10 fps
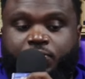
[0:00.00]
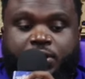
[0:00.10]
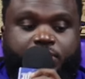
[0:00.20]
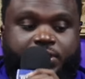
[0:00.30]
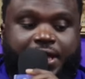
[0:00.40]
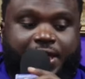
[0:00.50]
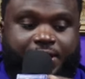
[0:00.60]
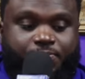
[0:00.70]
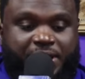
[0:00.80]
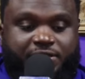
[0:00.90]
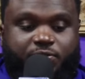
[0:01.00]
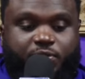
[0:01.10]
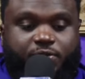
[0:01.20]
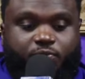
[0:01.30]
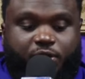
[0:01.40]
Well, they had basically
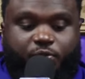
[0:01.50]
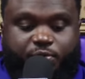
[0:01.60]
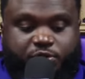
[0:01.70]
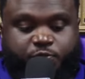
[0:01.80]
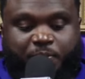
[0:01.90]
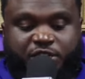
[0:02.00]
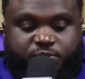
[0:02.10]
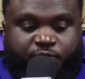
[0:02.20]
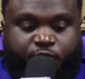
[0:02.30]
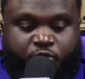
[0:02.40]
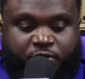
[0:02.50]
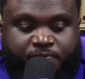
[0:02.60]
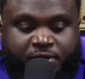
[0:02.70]
what what we was responsible for